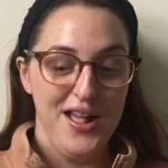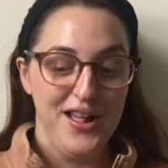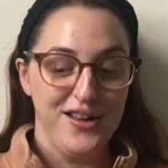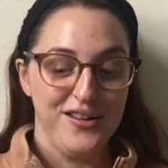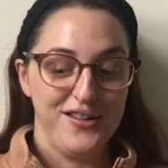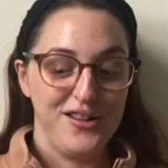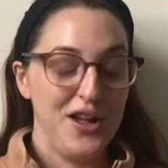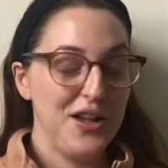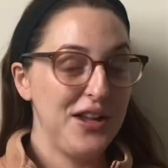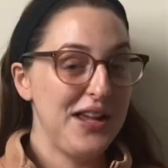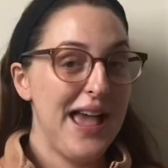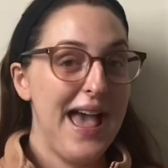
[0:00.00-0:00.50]

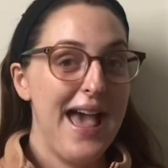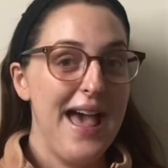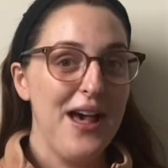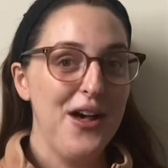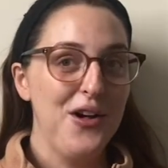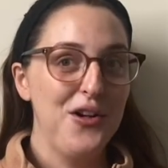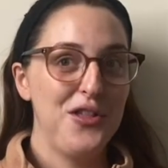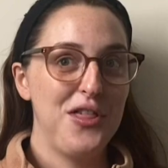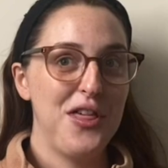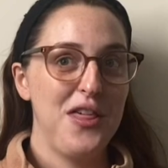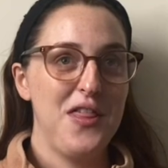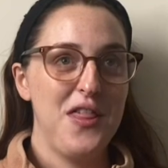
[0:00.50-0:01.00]
So yeah,
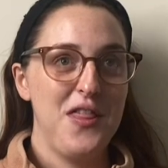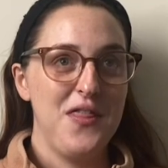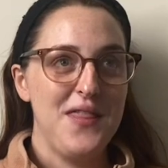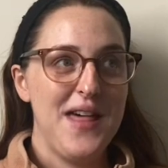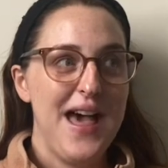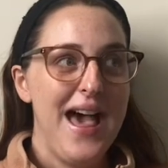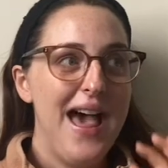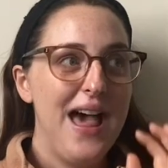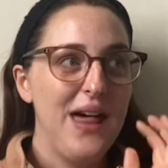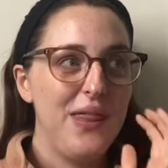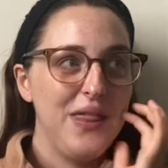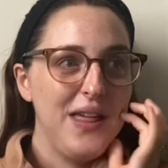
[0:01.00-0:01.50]
other than
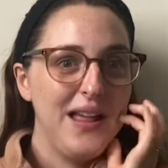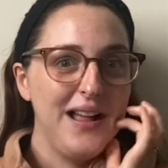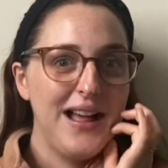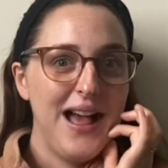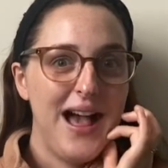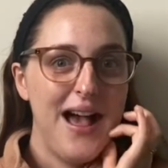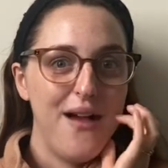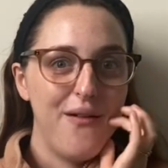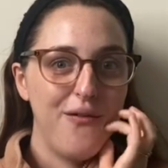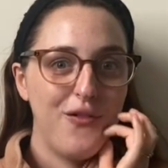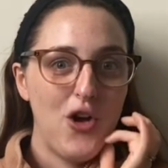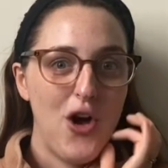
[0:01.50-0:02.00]
that, I think
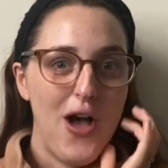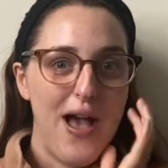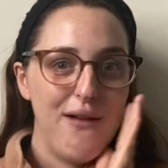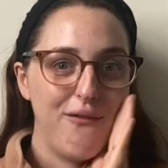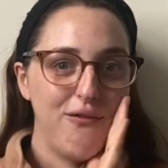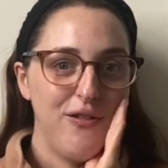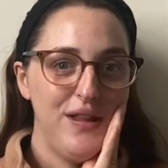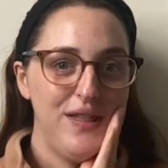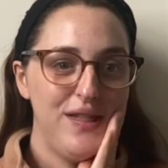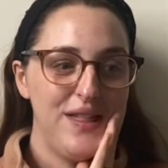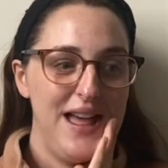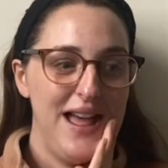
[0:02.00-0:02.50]
I've got
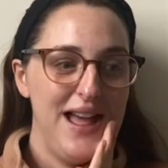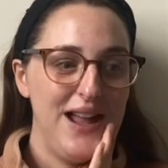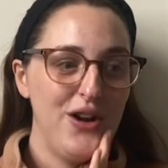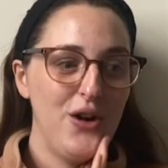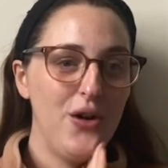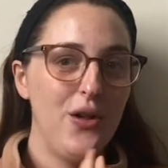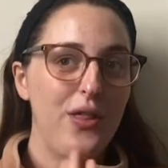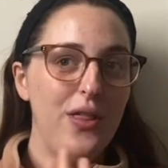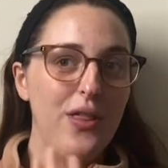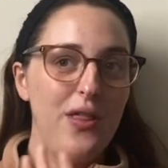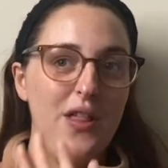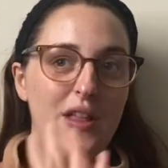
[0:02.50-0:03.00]
everything
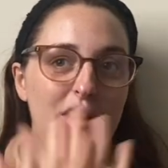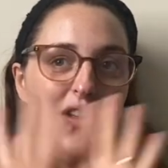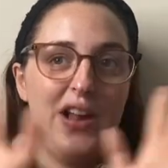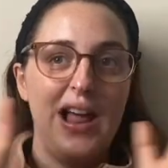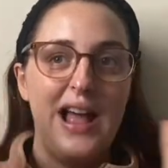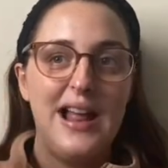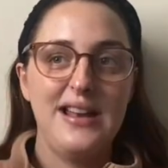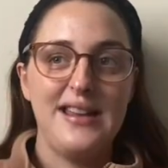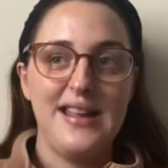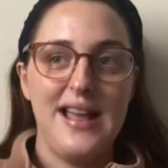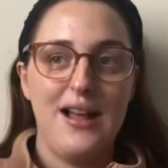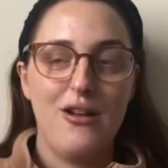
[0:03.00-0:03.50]
other than
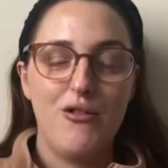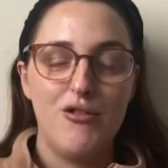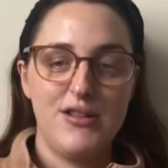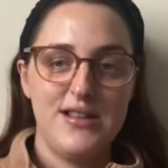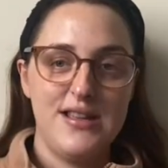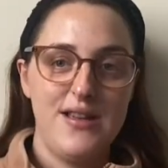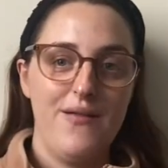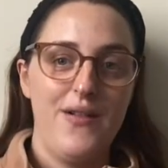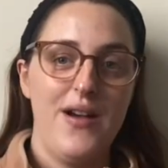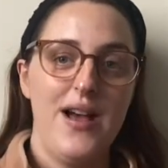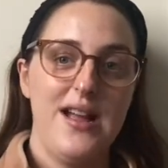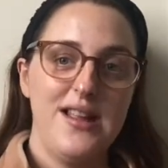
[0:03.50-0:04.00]
like
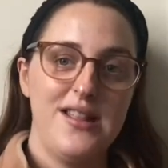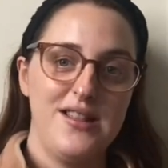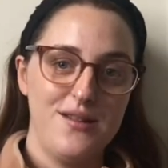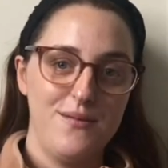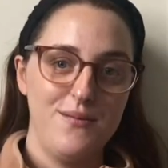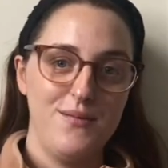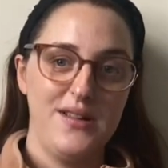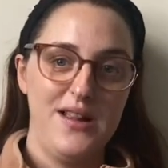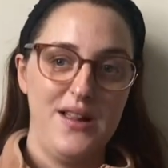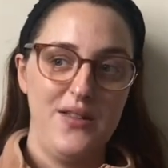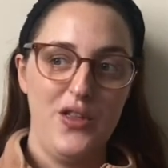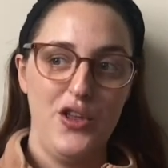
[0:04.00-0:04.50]
decorative
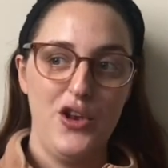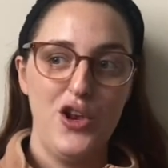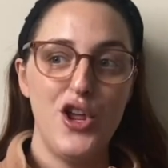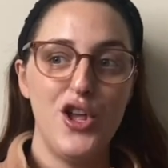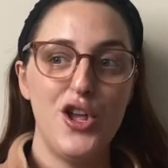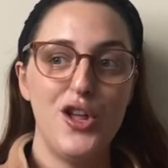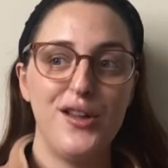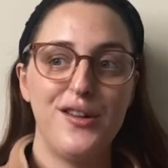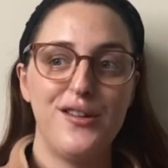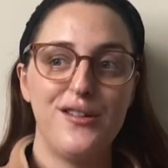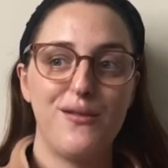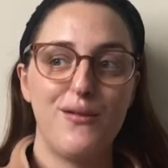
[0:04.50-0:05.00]
items in the
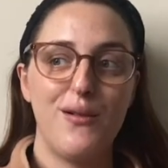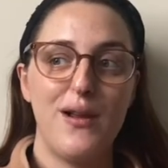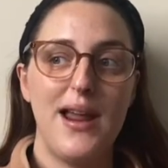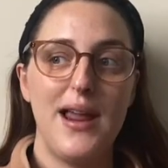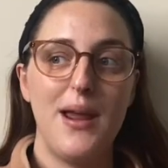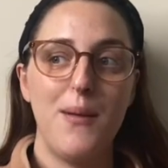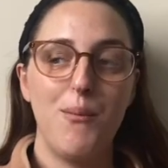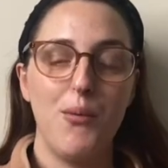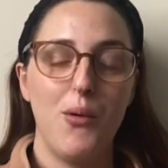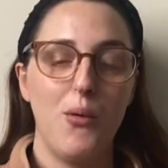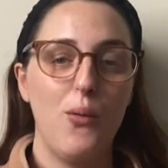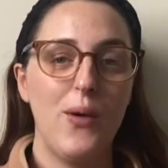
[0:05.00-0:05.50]

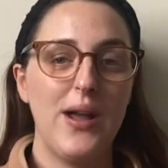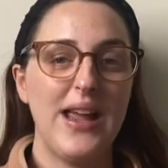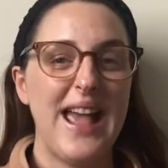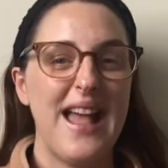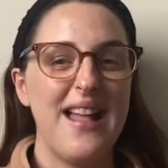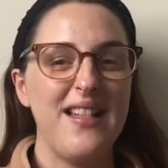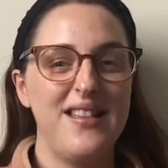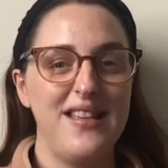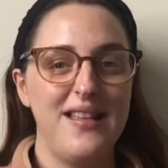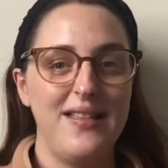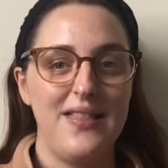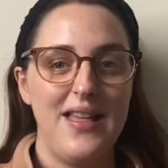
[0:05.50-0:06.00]
nursery, but we're
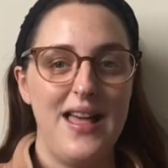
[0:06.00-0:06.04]
getting